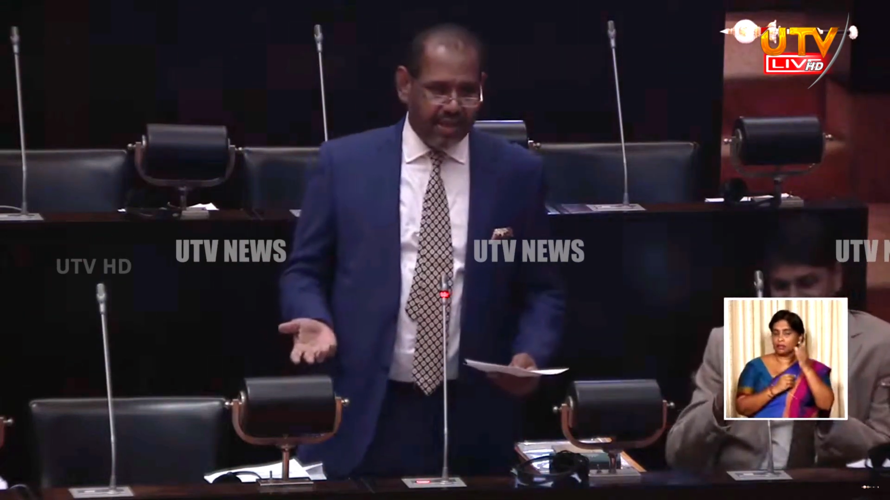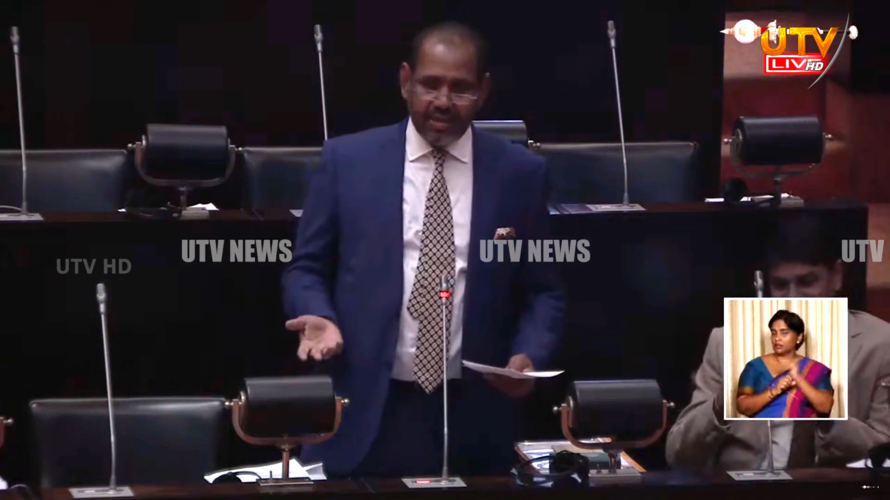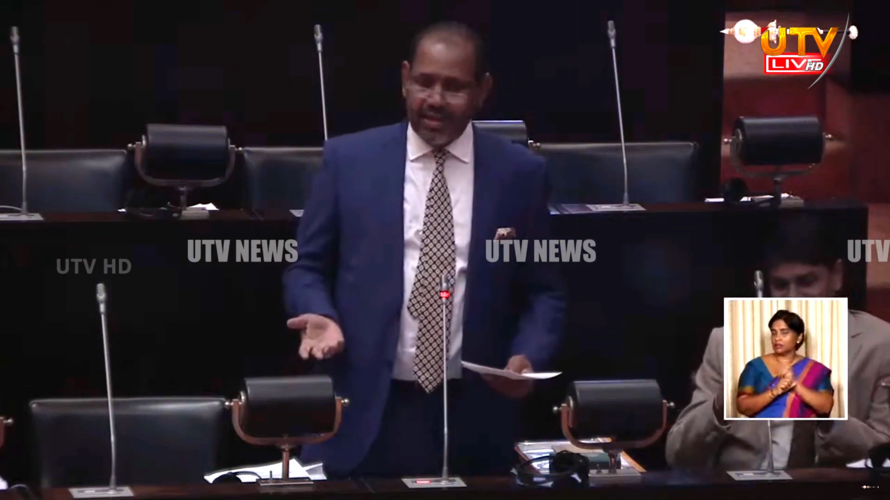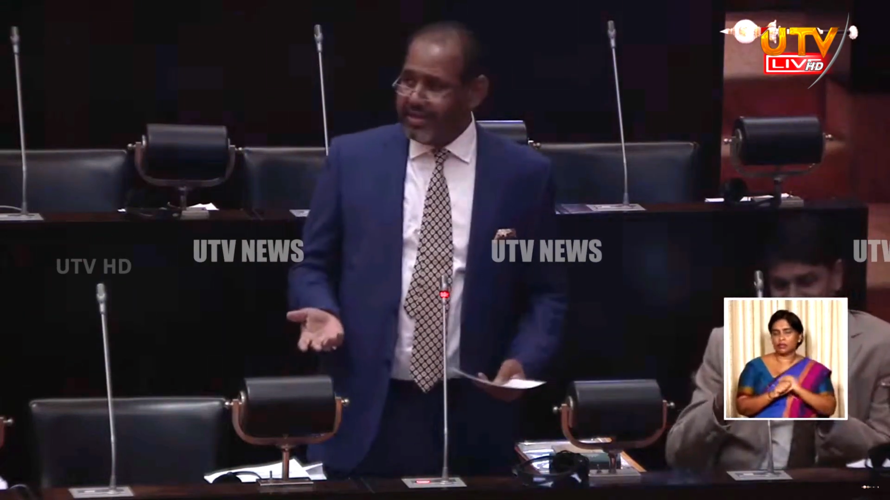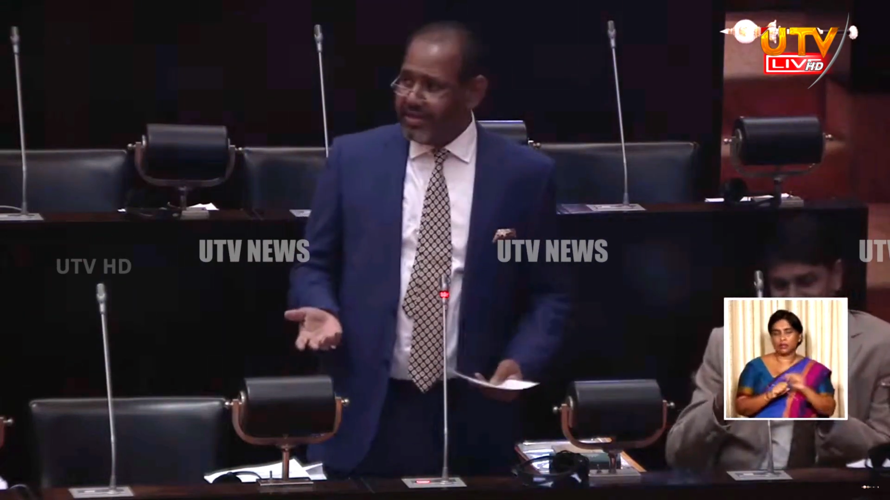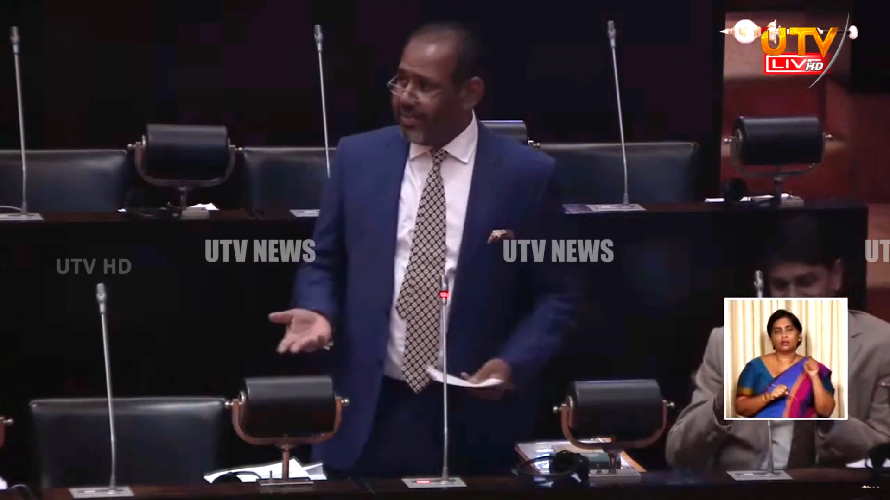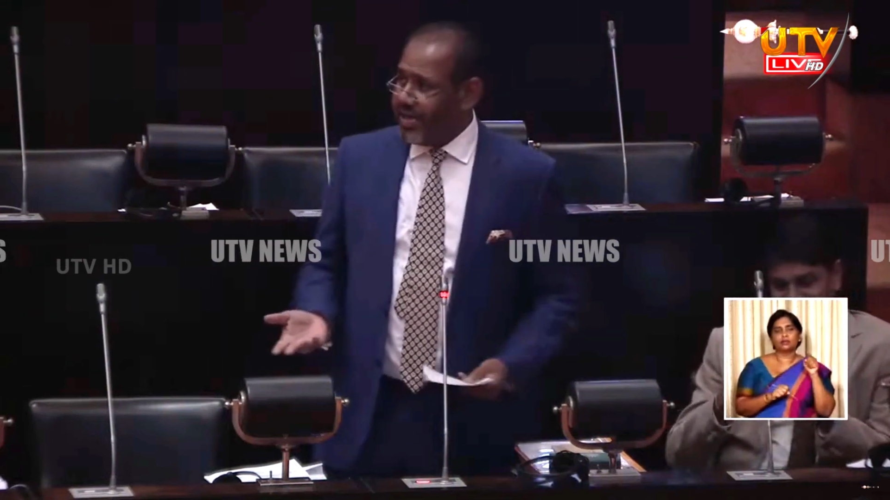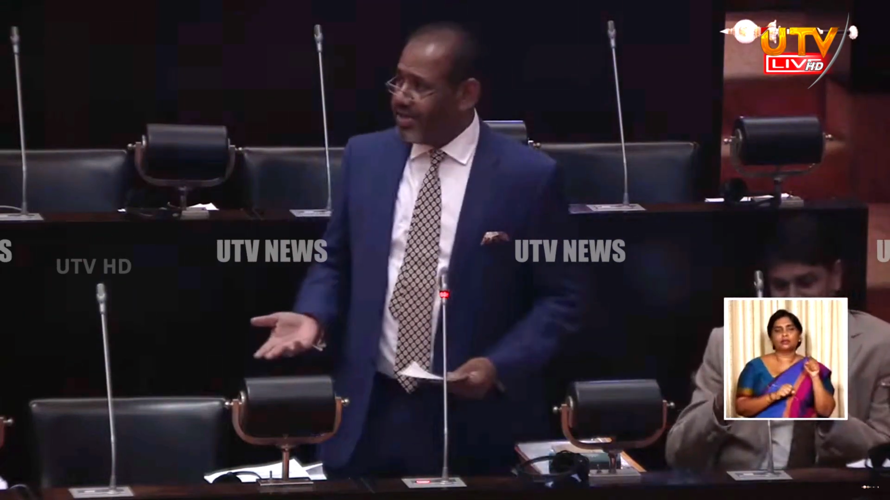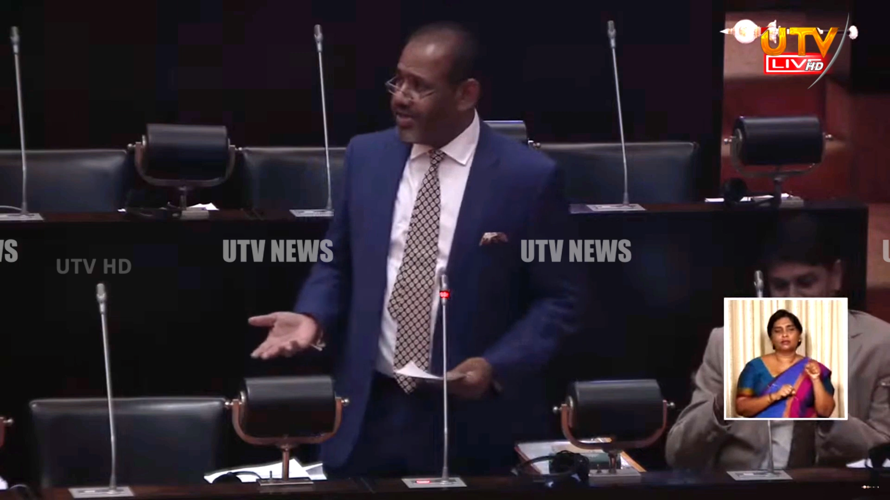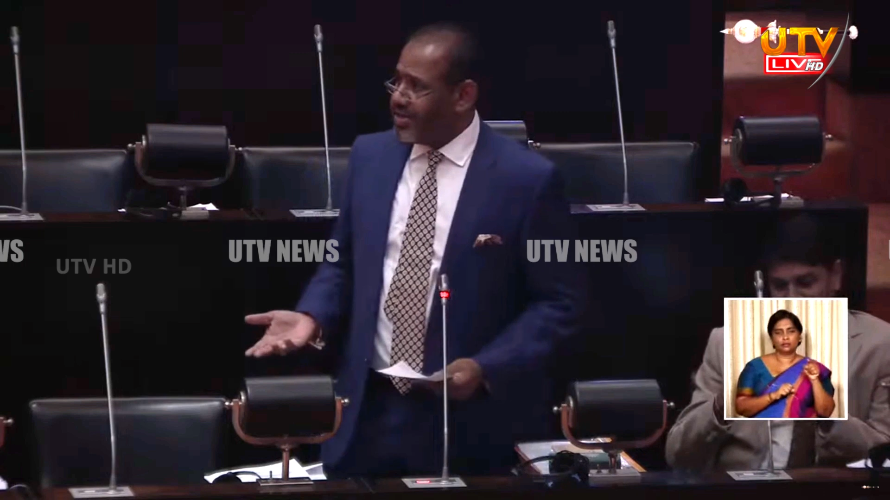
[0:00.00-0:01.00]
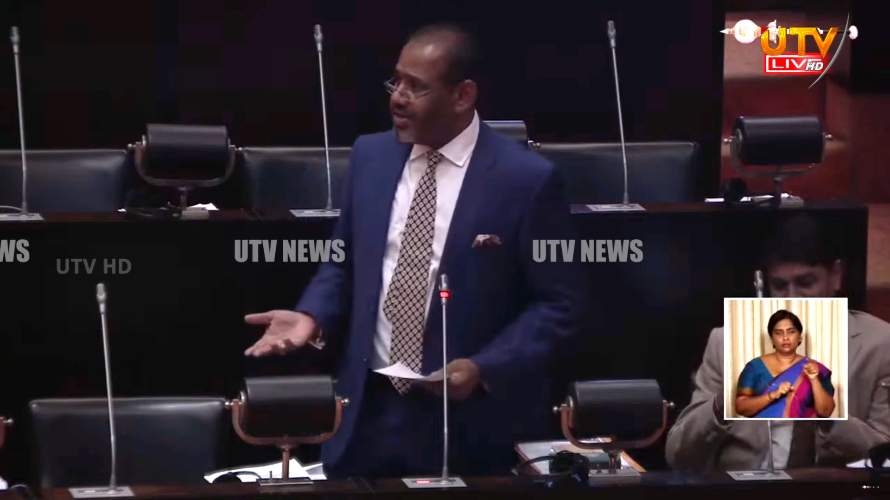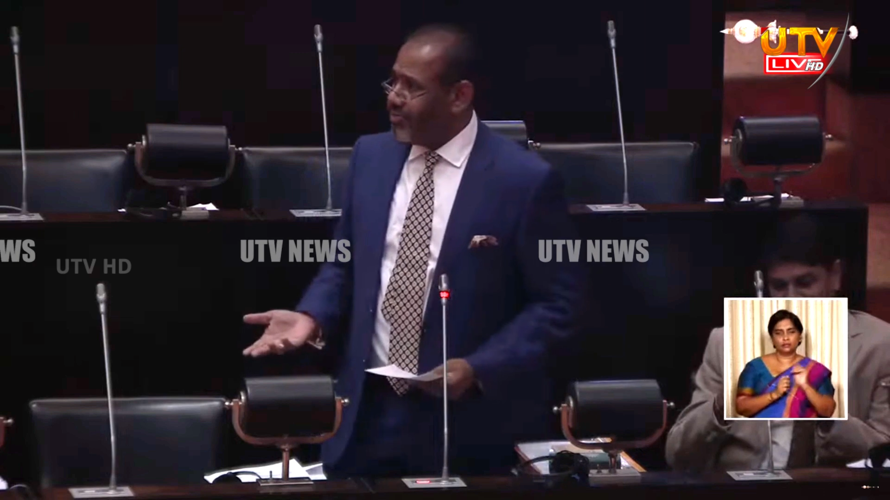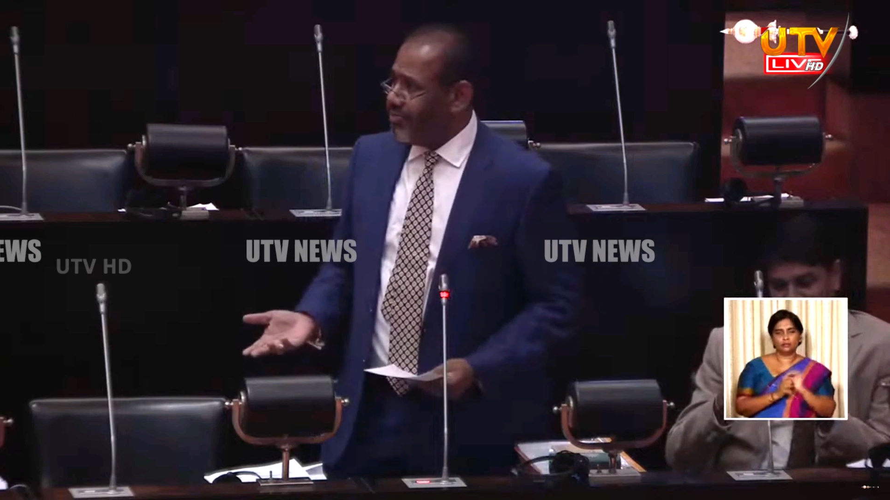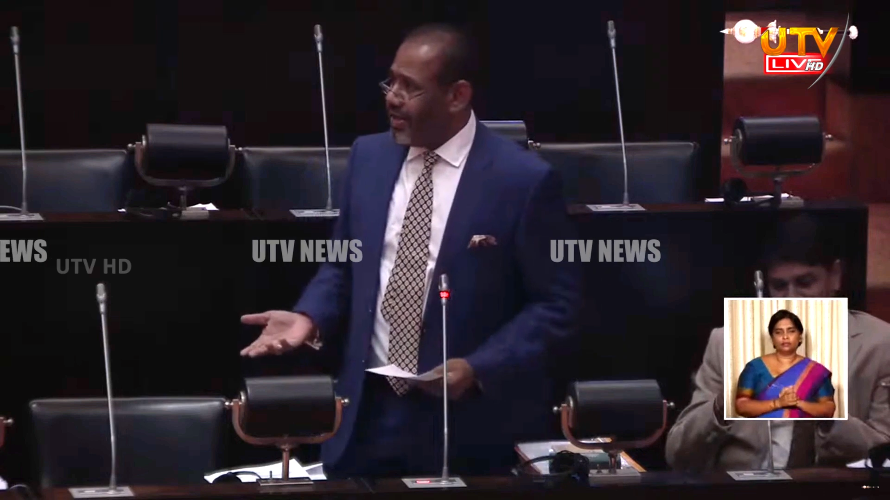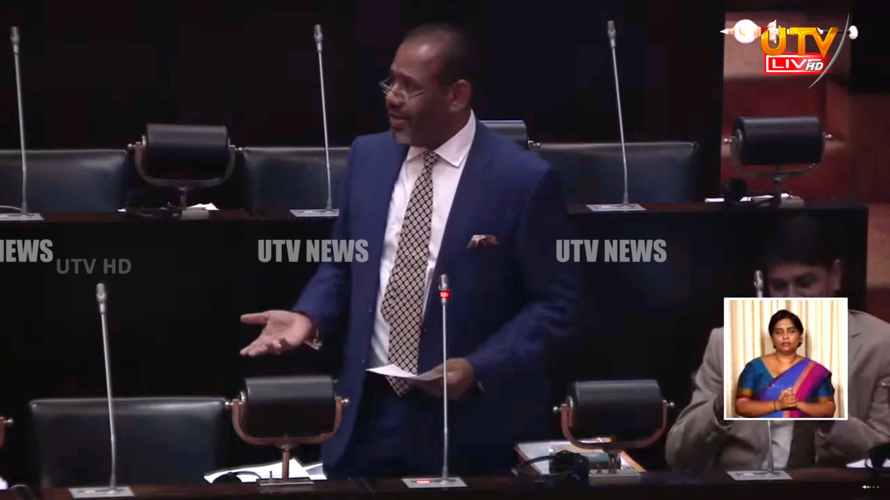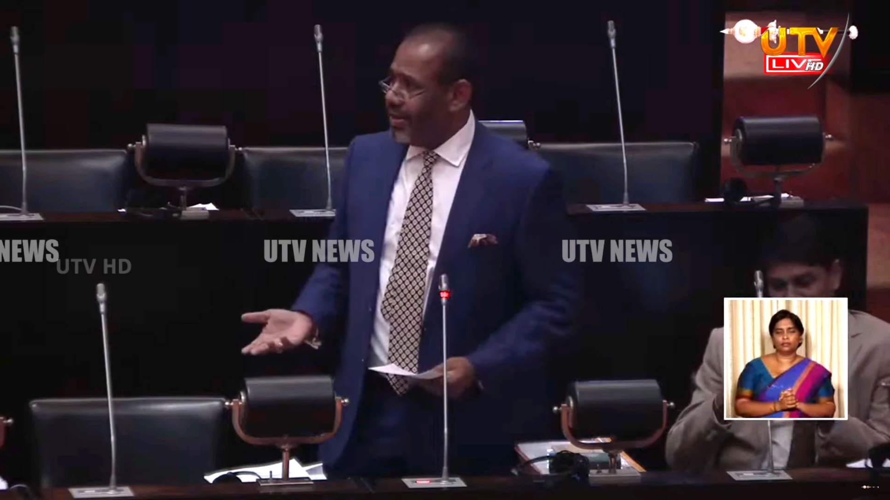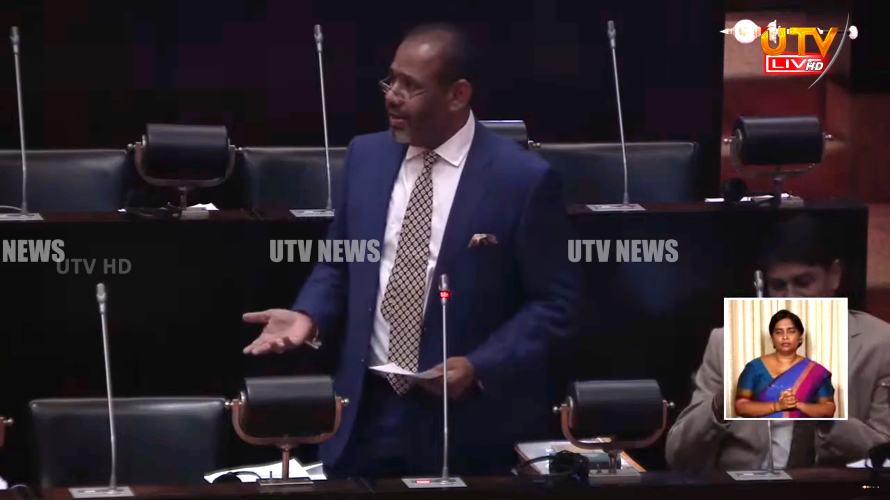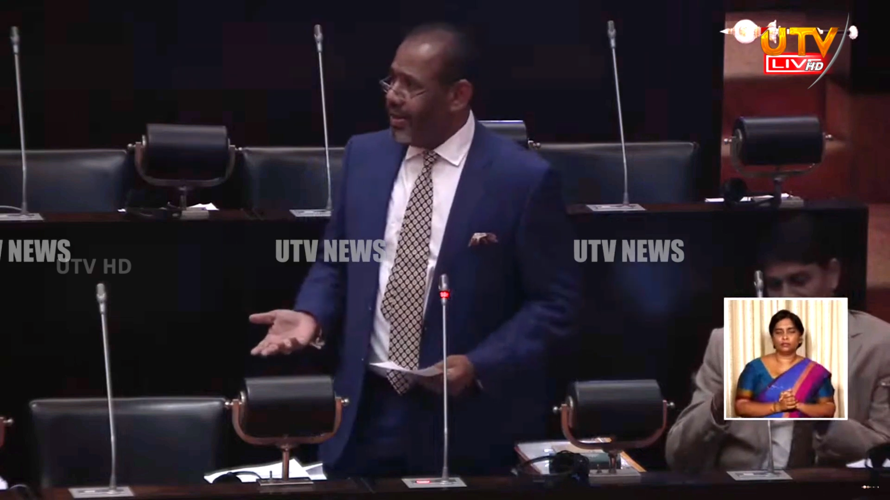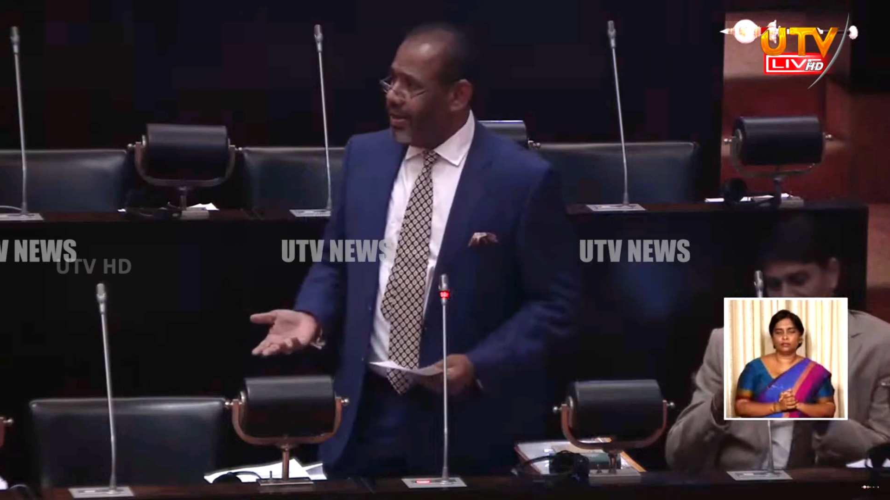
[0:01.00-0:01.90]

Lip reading: and the examinations have been